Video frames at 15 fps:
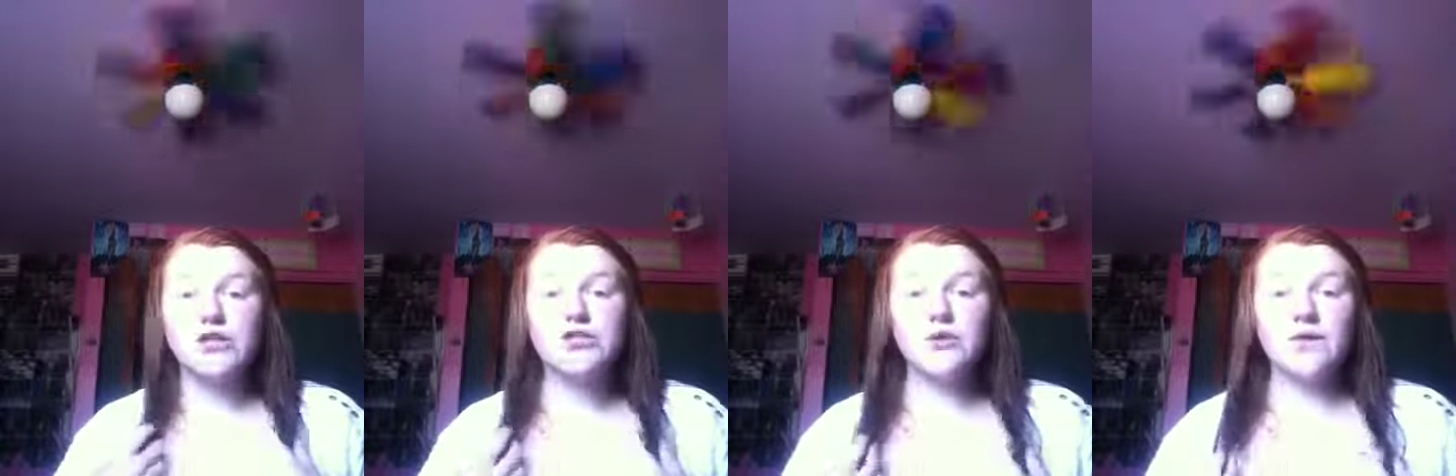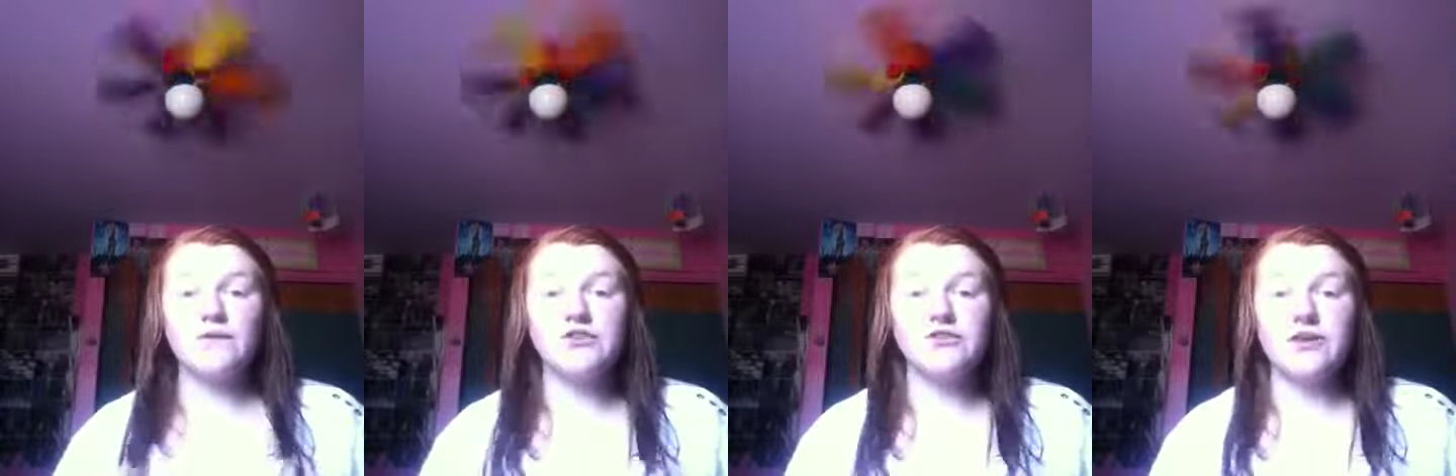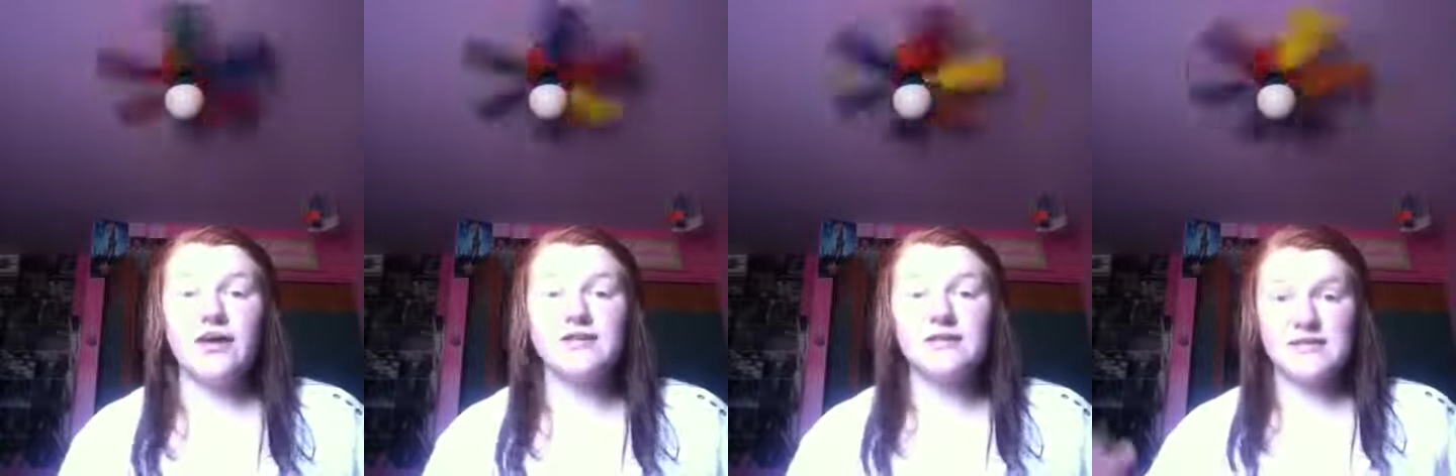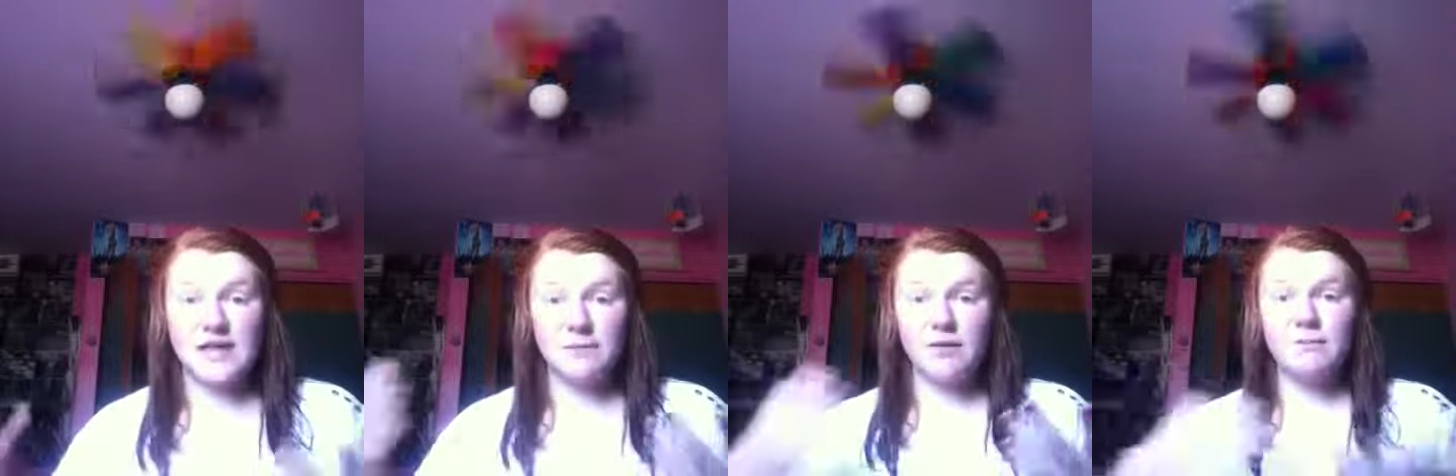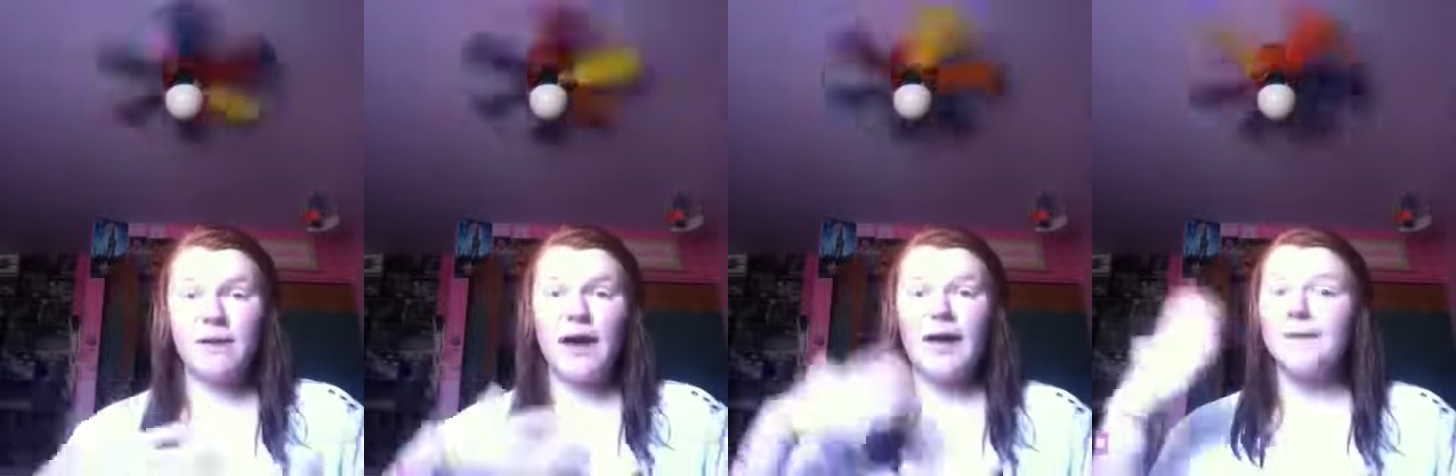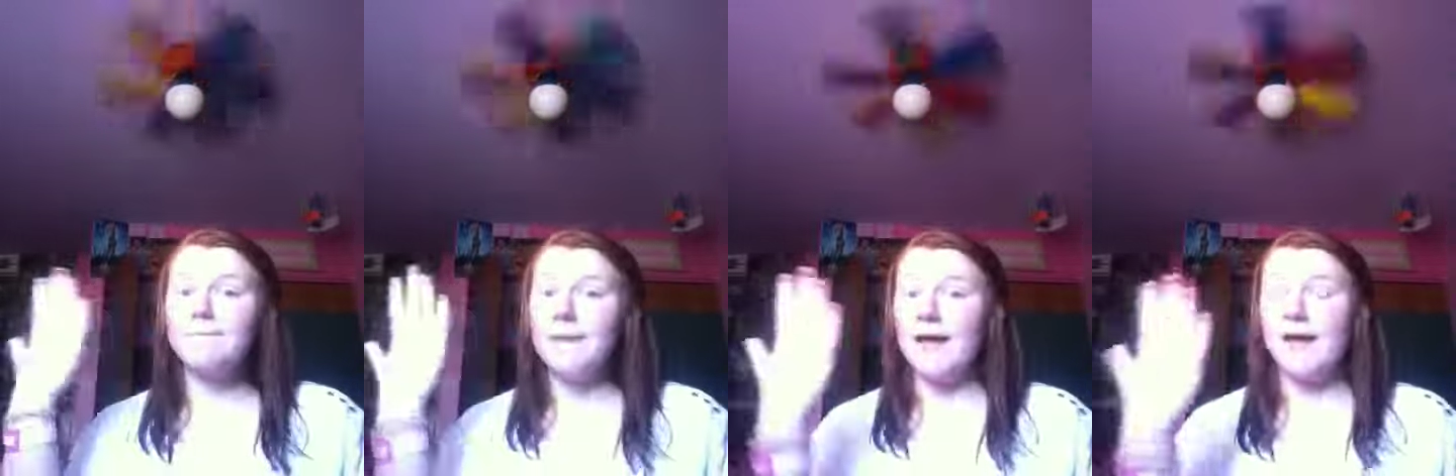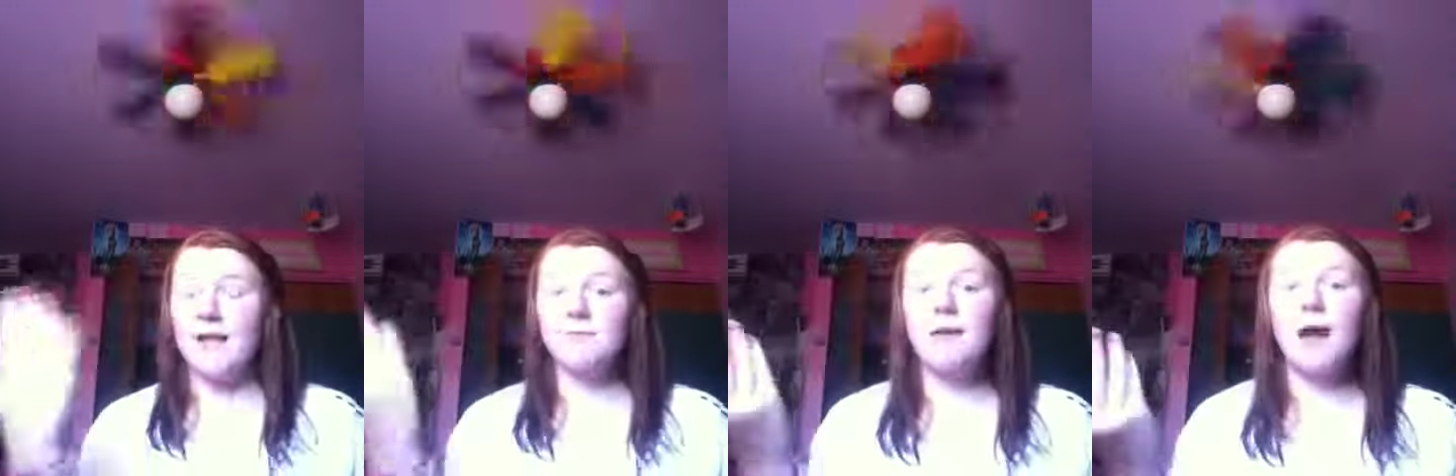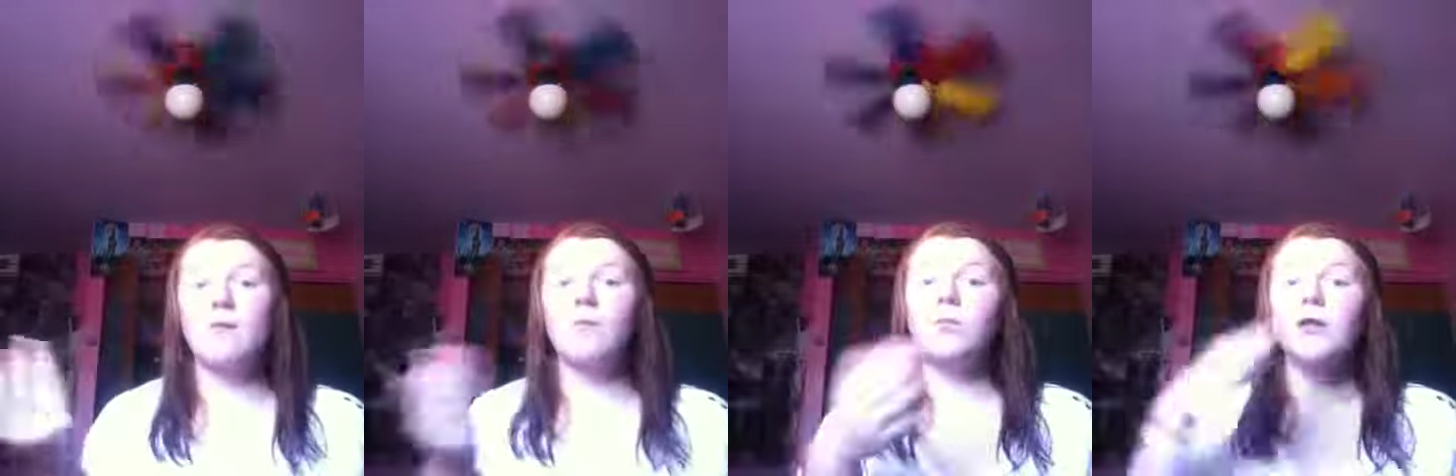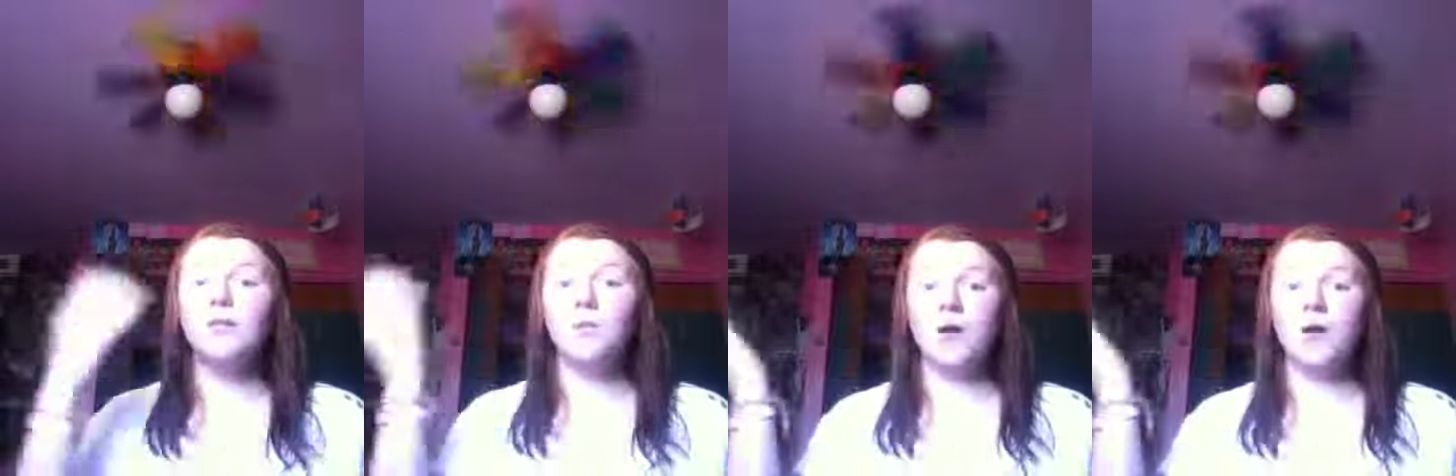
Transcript: to do it every 2 days because I'd be buying bedding probably